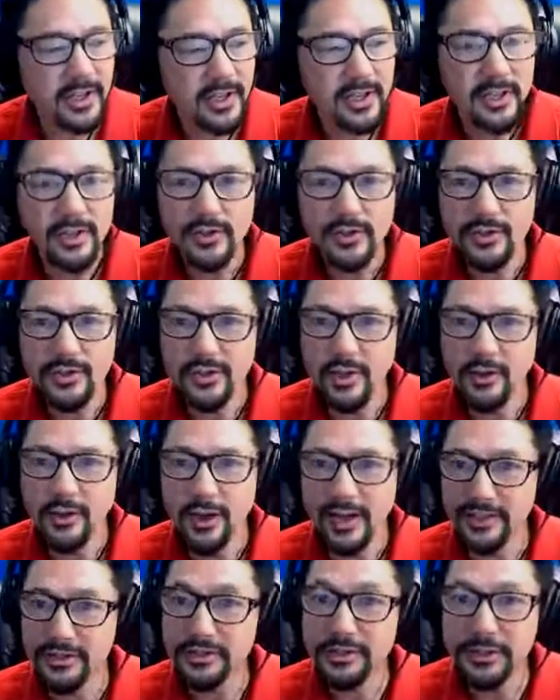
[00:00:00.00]
So I
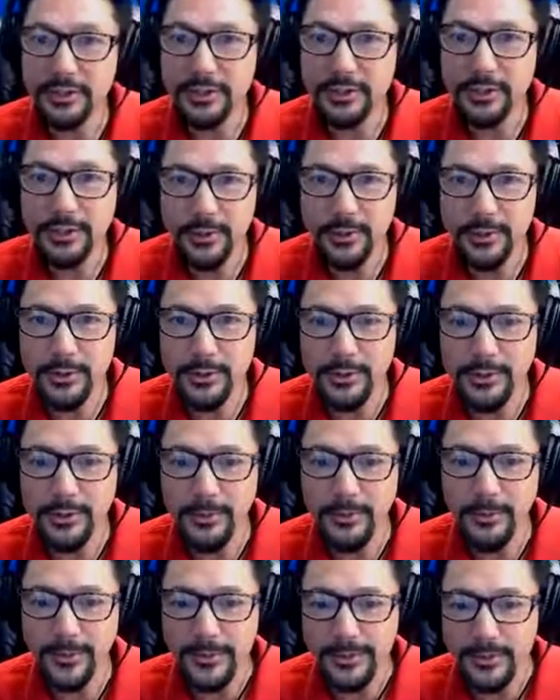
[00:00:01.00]
listened to 2
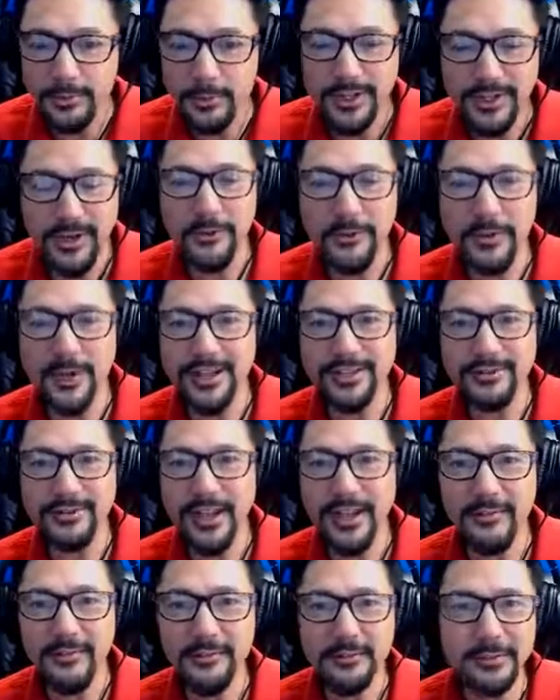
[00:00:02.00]
this week already, so I have
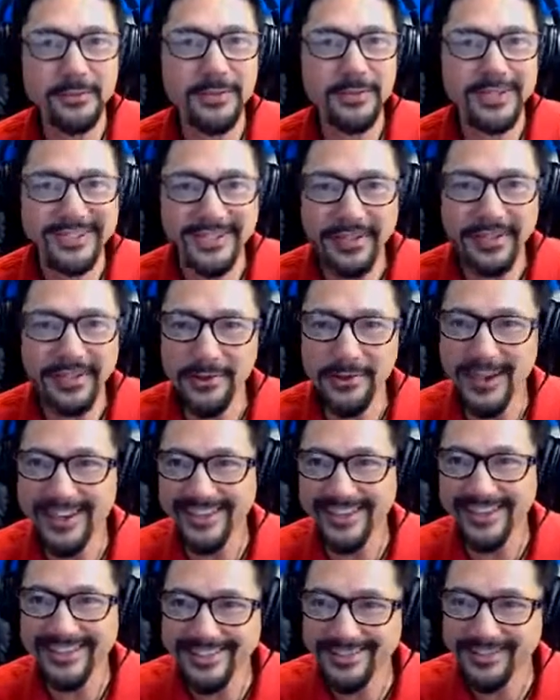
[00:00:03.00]
2 books out of the way, and
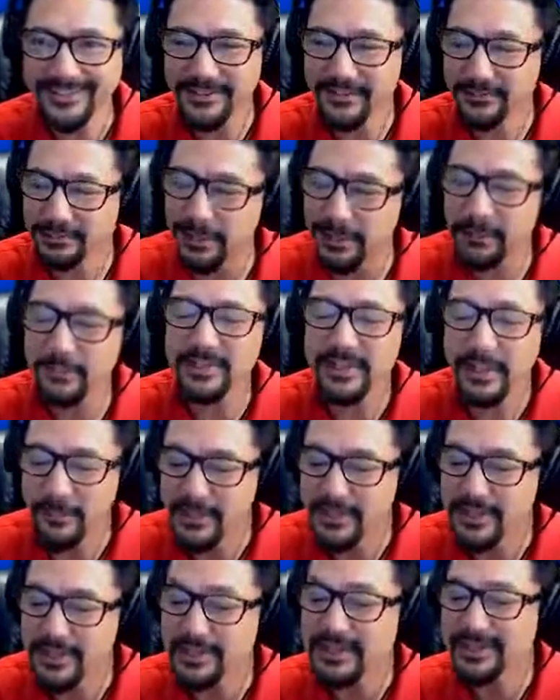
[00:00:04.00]
but I'm going to
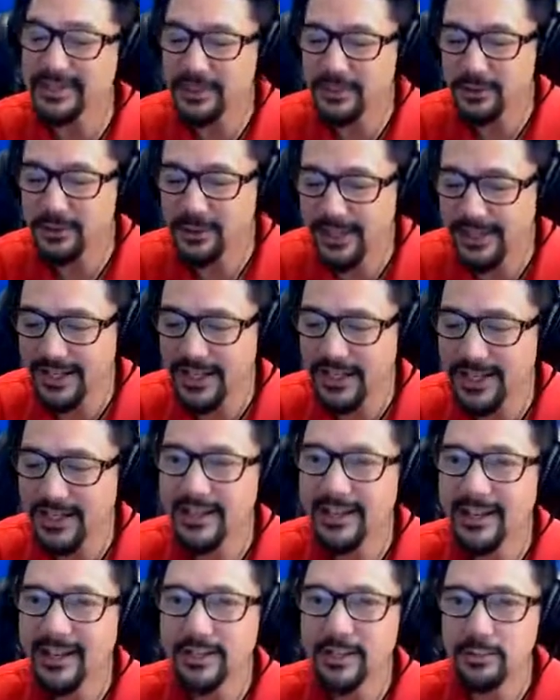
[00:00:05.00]
continue it and
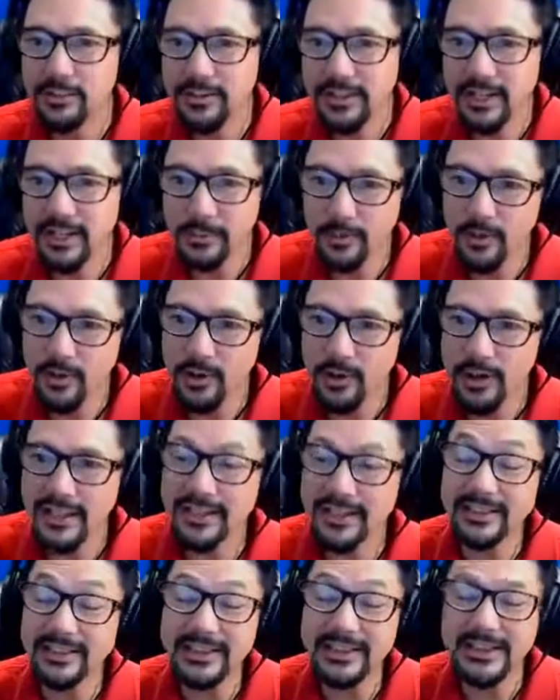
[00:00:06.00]
do 10 more, at
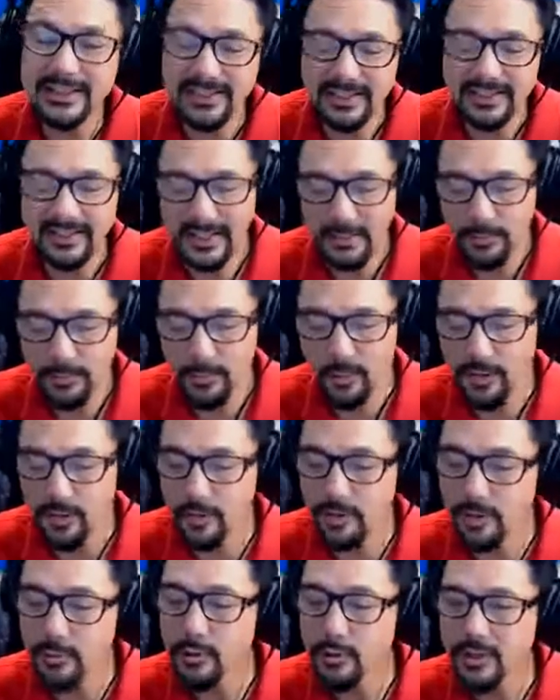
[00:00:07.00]
least 10 more or
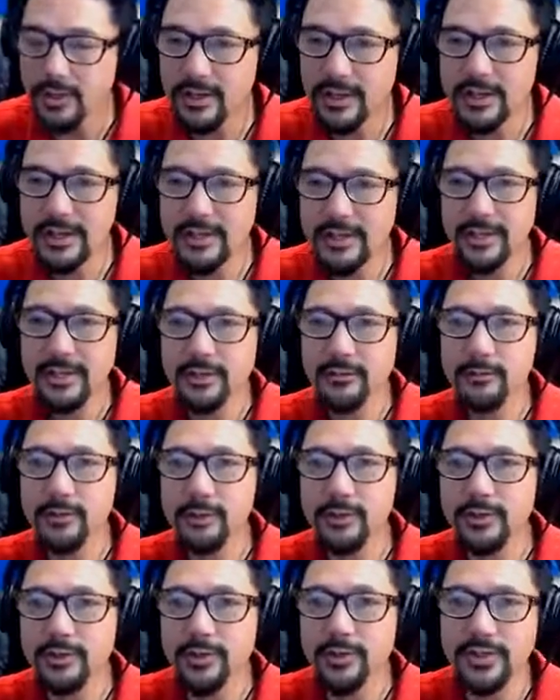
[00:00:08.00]
more for
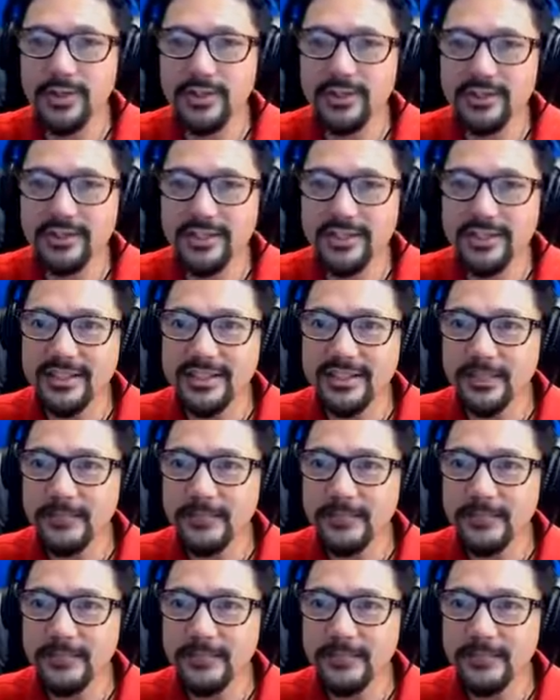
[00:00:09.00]
2018.